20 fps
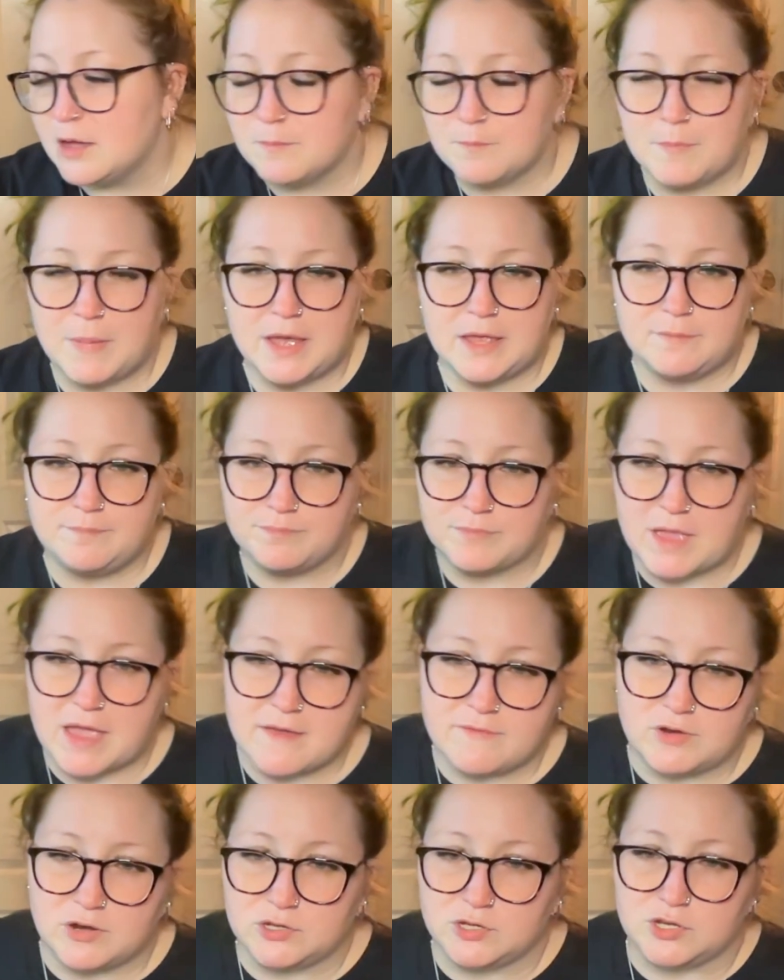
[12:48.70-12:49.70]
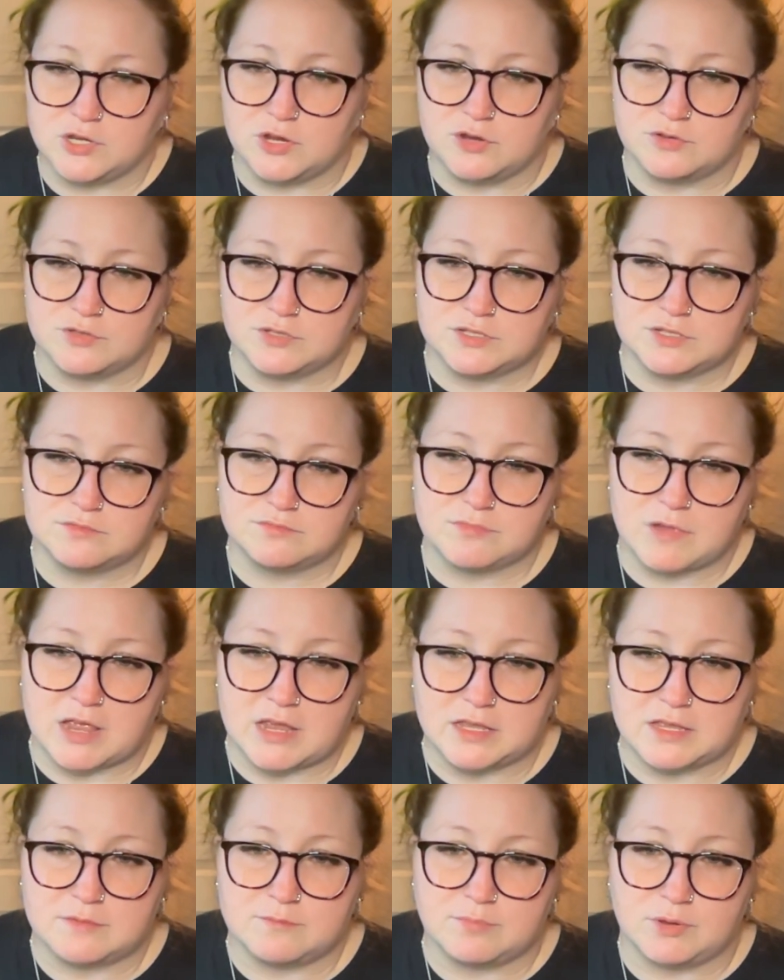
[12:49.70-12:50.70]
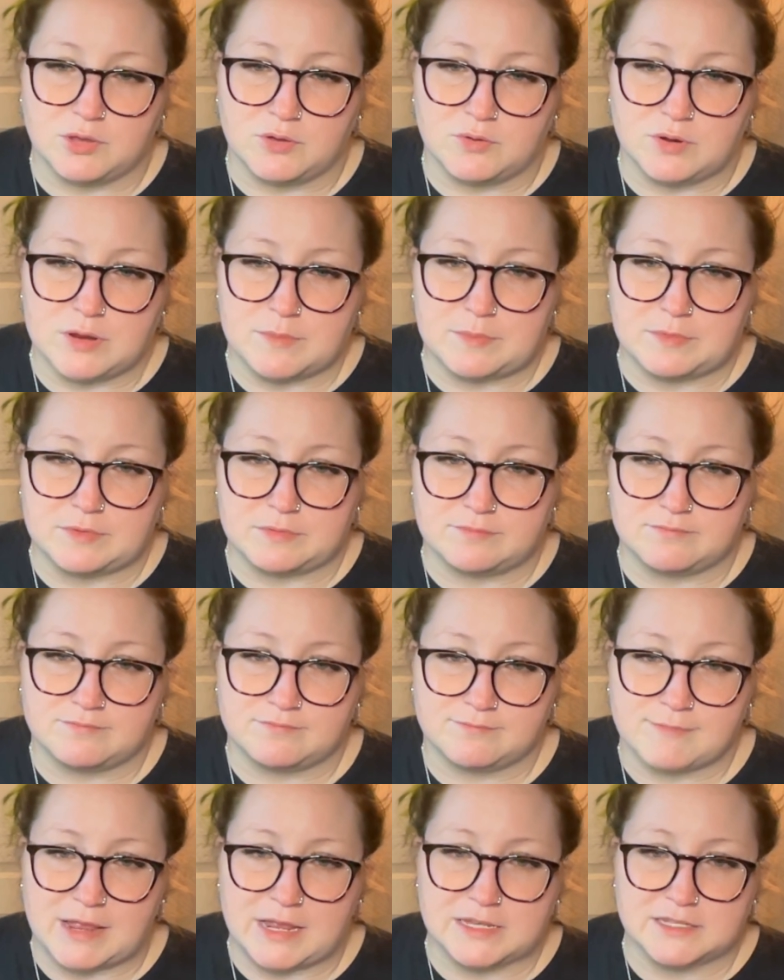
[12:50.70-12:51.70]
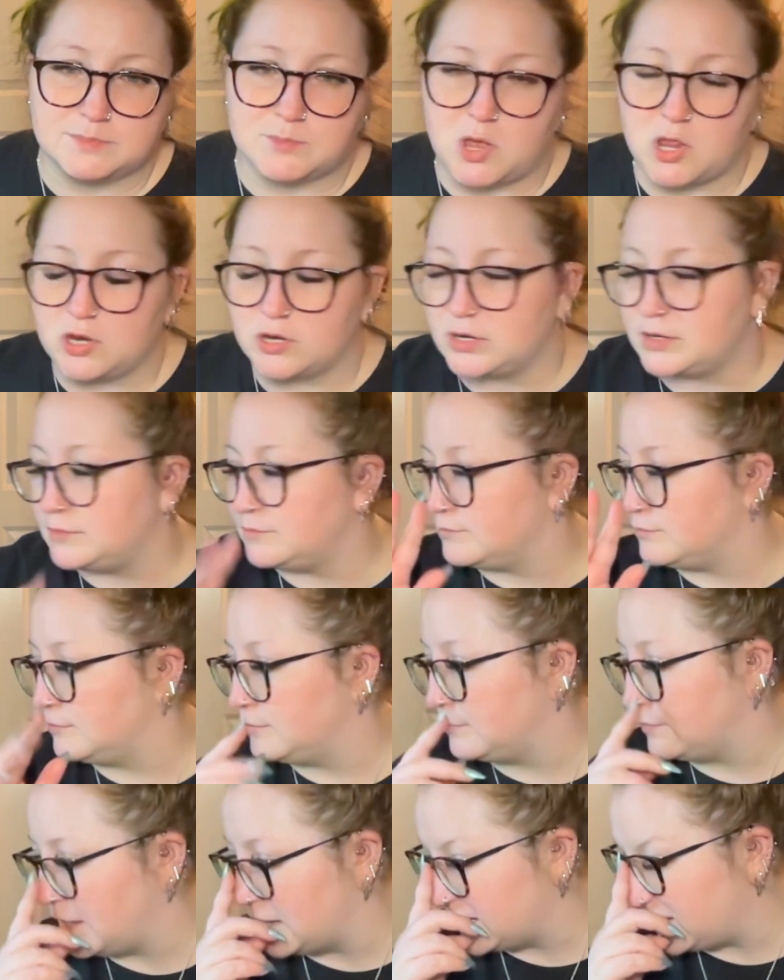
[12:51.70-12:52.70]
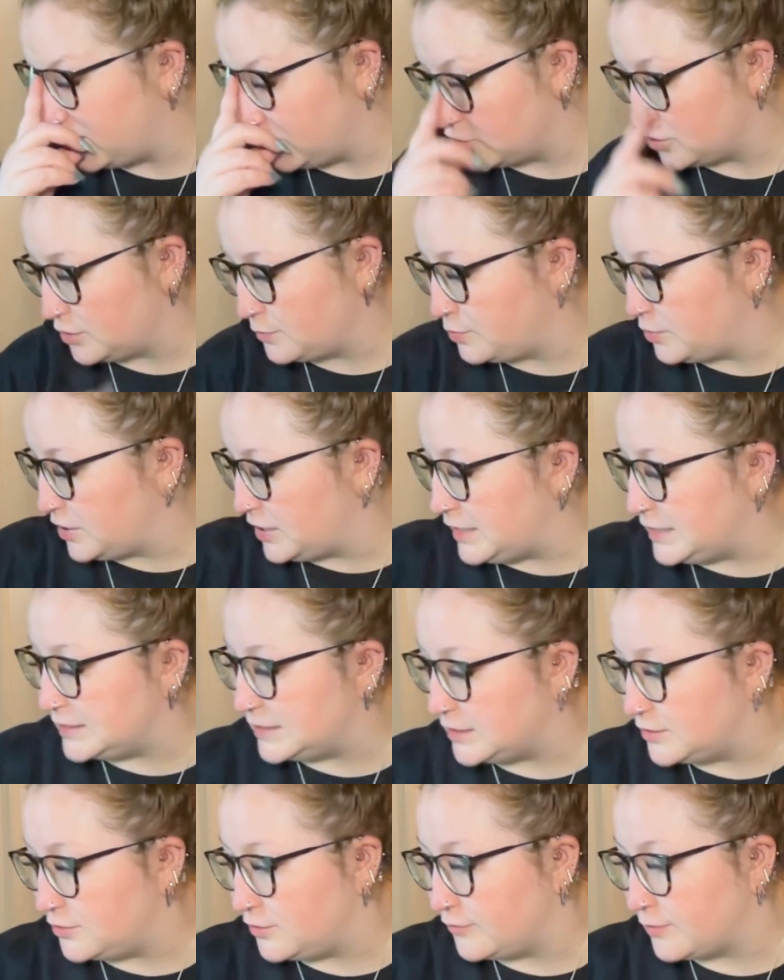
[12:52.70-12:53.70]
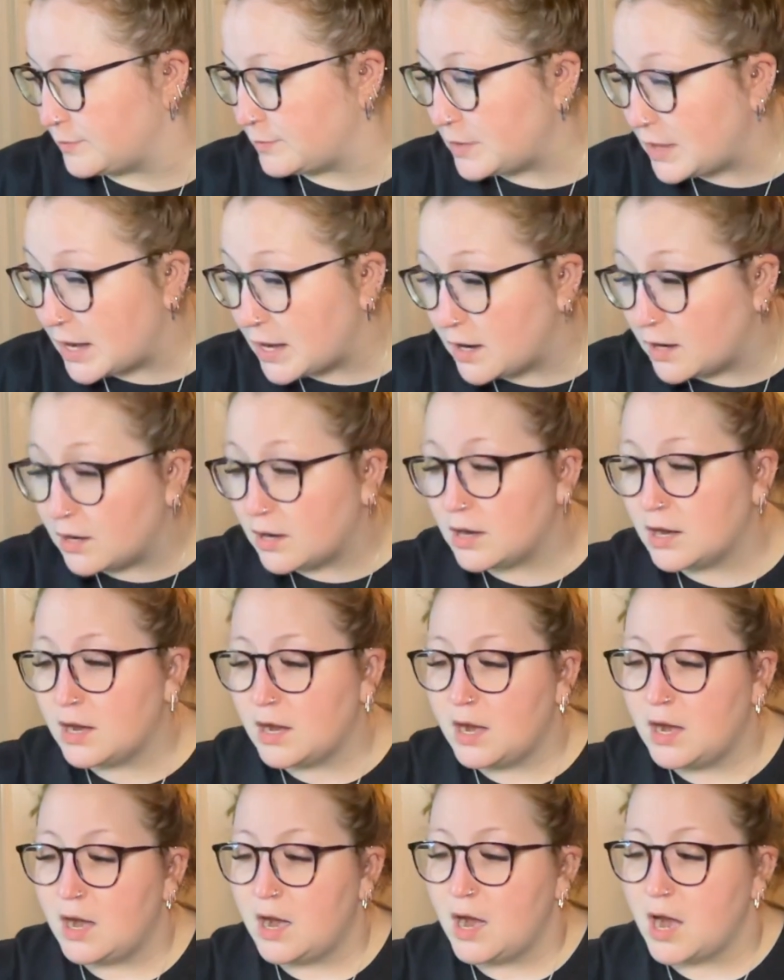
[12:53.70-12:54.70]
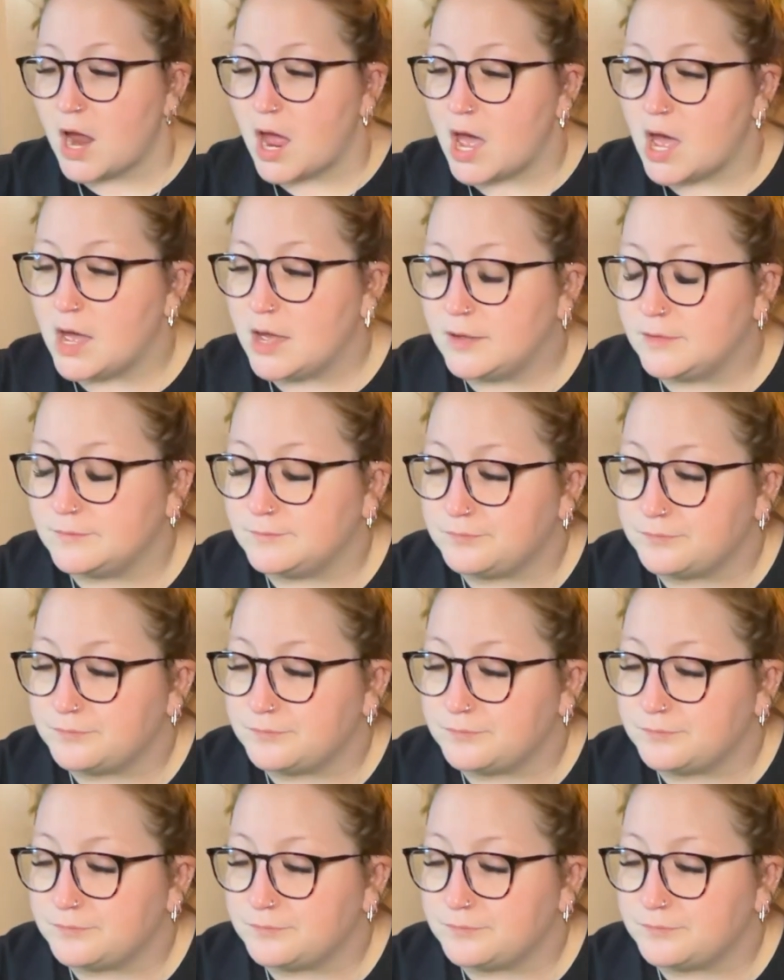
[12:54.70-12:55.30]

but I have it on GoodNotes. I can blow it up and make it smaller, and it's usually pretty easy to do from there. Yeah,